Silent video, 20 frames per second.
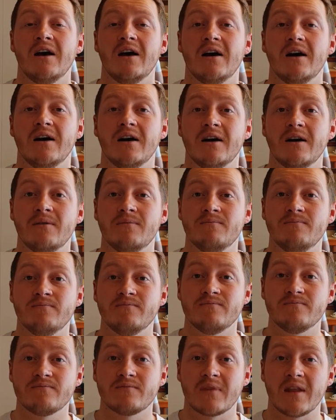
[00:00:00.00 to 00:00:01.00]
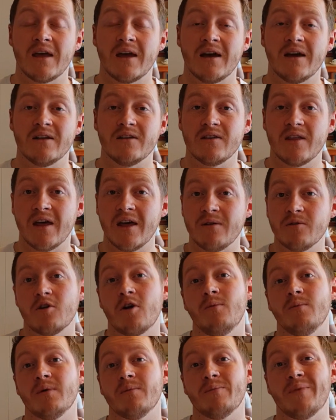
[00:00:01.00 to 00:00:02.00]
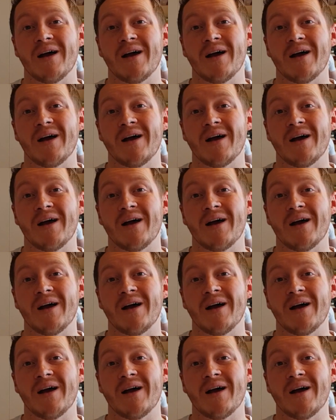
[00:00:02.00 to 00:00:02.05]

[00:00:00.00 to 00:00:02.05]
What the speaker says: and then coming